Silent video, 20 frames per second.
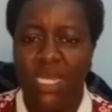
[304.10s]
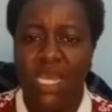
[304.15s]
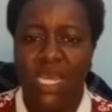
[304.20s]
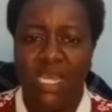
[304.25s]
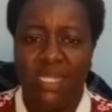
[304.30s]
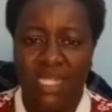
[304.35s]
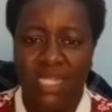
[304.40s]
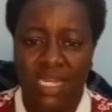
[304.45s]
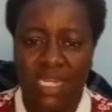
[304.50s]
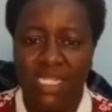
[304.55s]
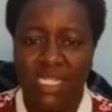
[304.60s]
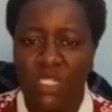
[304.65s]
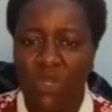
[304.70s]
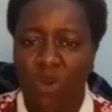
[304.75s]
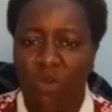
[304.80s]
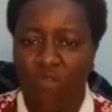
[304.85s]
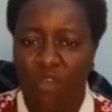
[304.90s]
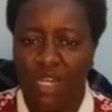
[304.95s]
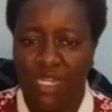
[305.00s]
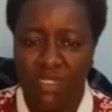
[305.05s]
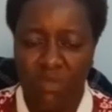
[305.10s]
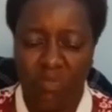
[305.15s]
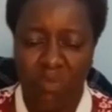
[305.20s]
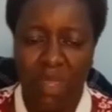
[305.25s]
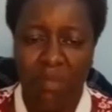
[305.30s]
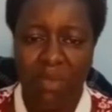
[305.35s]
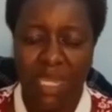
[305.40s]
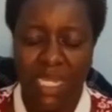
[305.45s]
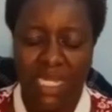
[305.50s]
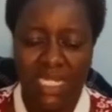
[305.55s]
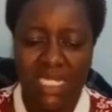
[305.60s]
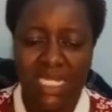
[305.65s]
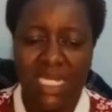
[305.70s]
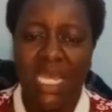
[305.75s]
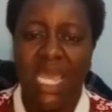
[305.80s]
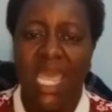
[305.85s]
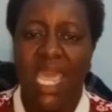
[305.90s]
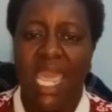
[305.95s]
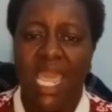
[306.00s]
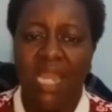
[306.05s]
the risk of late payment
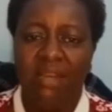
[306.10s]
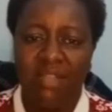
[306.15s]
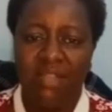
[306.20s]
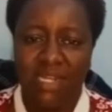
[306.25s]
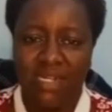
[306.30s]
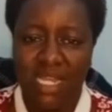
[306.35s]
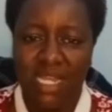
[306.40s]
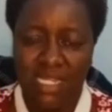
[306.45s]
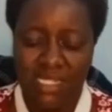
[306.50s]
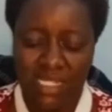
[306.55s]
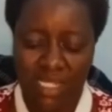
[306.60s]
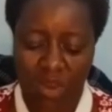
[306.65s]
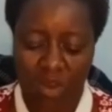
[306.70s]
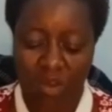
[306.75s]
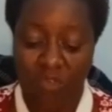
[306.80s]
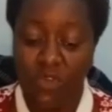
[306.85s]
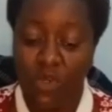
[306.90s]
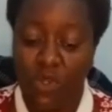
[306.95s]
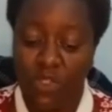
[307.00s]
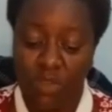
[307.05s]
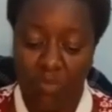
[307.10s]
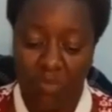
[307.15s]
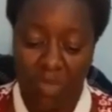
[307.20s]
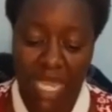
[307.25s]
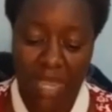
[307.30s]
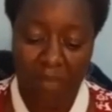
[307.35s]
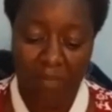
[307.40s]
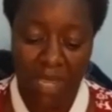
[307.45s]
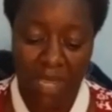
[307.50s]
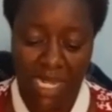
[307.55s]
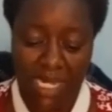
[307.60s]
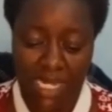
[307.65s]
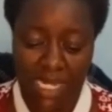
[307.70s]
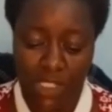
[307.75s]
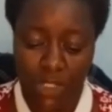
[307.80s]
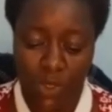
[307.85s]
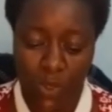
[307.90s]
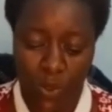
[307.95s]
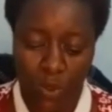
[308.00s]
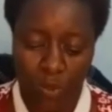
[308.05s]
and the risk of not being paid
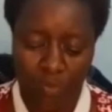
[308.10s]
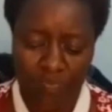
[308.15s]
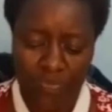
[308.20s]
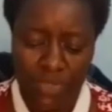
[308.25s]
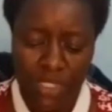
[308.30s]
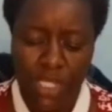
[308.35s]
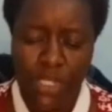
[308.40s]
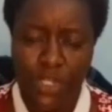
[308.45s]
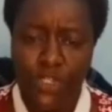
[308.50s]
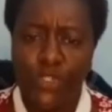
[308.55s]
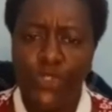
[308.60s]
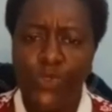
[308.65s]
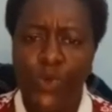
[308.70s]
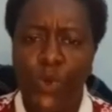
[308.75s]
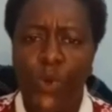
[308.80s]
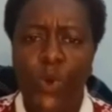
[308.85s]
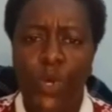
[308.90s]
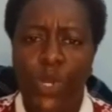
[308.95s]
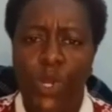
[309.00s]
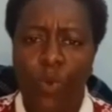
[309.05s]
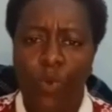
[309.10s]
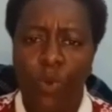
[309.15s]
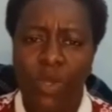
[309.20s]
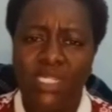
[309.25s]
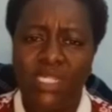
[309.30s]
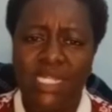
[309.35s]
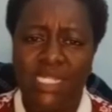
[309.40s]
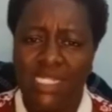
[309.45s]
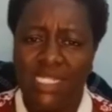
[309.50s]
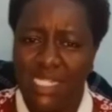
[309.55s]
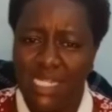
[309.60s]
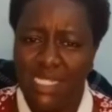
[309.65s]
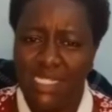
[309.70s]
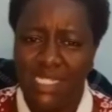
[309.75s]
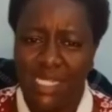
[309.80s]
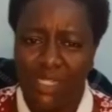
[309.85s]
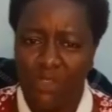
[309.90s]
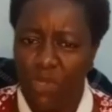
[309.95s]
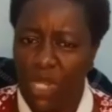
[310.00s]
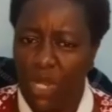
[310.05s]
at all. So what is this
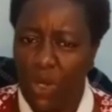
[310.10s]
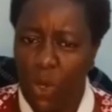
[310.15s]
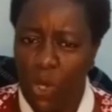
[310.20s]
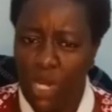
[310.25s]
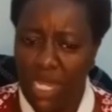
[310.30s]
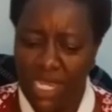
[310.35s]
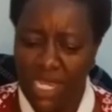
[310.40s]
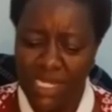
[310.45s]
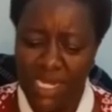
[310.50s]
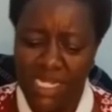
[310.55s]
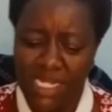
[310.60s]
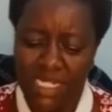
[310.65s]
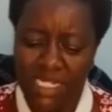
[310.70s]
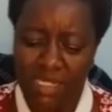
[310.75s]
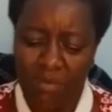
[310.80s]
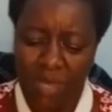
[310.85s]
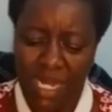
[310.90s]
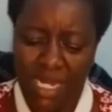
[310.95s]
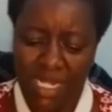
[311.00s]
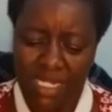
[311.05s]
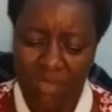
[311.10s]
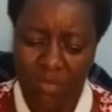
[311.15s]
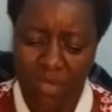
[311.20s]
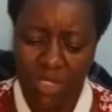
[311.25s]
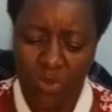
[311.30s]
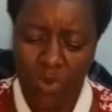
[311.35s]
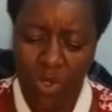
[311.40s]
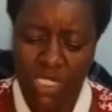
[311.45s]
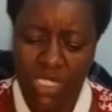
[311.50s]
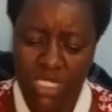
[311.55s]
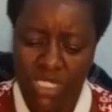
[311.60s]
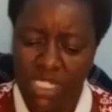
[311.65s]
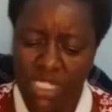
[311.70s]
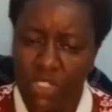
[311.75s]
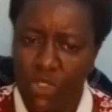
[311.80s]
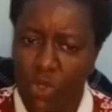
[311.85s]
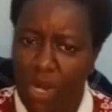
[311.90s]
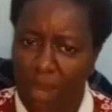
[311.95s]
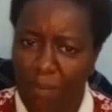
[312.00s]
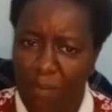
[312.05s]
that we are calling credit management? What is
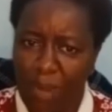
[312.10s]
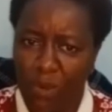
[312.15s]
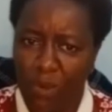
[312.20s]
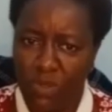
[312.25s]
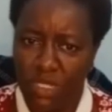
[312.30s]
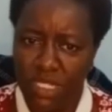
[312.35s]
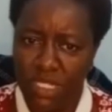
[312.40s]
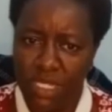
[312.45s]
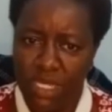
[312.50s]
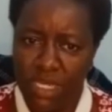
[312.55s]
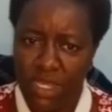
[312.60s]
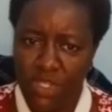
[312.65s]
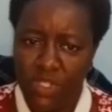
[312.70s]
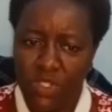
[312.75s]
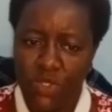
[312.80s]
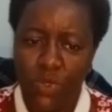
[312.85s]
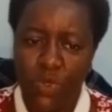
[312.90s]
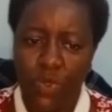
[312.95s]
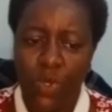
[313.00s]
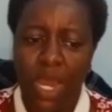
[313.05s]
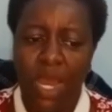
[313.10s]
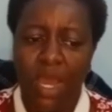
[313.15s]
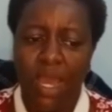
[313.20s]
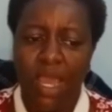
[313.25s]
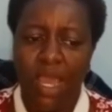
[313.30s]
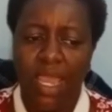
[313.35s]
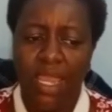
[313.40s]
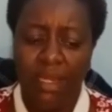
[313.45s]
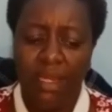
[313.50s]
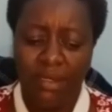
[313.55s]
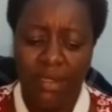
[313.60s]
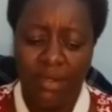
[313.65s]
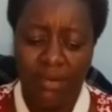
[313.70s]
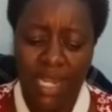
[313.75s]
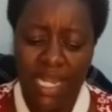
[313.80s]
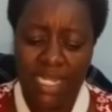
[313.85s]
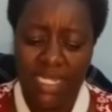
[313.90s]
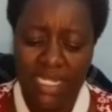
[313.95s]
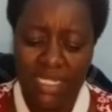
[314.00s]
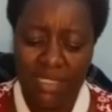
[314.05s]
it all about? So in
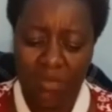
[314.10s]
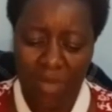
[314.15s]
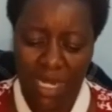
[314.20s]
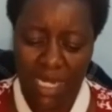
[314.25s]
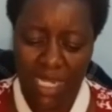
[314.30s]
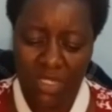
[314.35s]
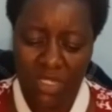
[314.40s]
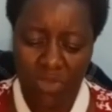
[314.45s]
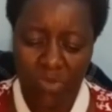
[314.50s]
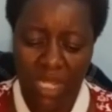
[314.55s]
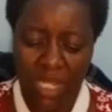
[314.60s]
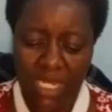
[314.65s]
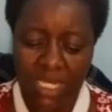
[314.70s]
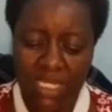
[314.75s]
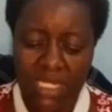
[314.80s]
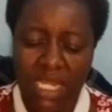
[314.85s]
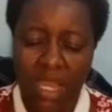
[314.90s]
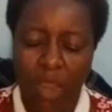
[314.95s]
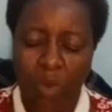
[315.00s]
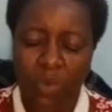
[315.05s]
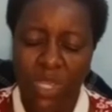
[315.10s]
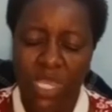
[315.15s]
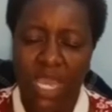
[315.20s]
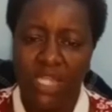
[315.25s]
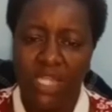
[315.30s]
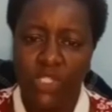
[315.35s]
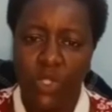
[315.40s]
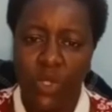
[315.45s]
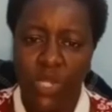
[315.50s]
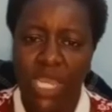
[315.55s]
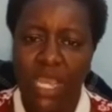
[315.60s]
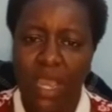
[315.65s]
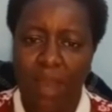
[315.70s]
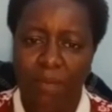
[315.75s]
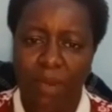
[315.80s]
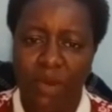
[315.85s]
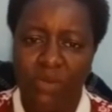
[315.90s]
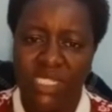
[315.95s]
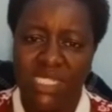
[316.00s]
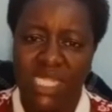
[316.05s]
credit management, we are talking
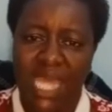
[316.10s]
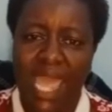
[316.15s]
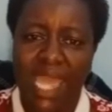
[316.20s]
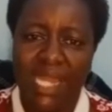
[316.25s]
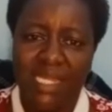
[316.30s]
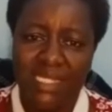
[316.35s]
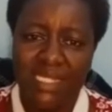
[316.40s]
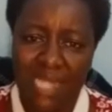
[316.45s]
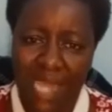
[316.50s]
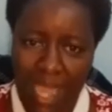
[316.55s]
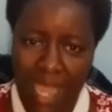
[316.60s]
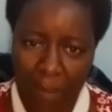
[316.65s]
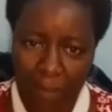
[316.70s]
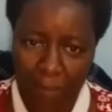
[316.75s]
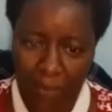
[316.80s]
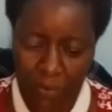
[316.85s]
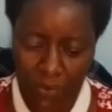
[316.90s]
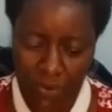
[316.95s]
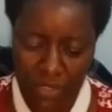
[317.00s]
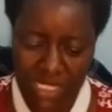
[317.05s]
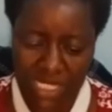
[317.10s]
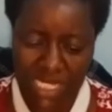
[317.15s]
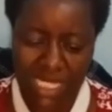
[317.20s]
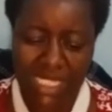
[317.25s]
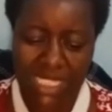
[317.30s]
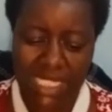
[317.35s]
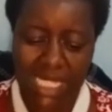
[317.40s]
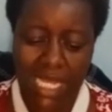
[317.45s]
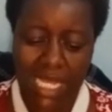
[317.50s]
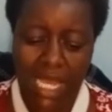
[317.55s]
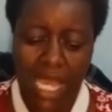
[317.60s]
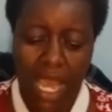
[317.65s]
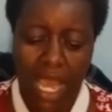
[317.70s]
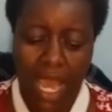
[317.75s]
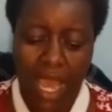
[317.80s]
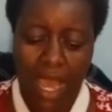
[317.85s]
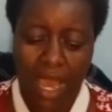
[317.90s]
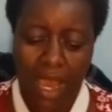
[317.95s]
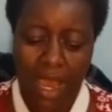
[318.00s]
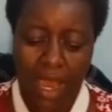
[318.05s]
about the entire process
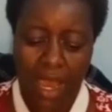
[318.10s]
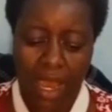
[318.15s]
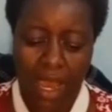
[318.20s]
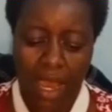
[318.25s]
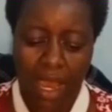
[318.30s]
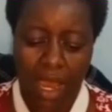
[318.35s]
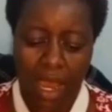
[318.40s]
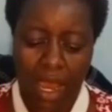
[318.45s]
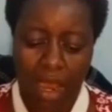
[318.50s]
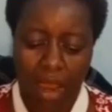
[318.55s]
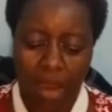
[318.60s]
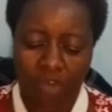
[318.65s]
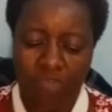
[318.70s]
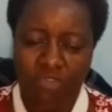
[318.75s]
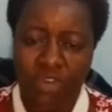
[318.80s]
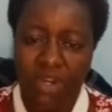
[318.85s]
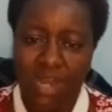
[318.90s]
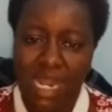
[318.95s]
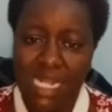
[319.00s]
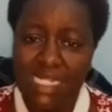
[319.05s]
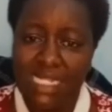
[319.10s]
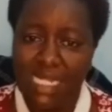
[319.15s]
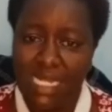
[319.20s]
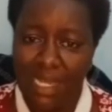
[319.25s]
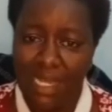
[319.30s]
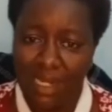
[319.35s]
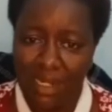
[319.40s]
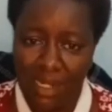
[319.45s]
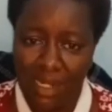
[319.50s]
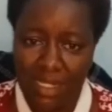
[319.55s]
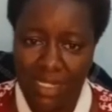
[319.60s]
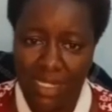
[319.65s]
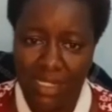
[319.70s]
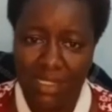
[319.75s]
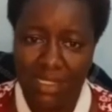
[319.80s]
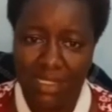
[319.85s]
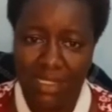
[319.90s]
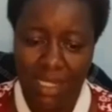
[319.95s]
of granting credit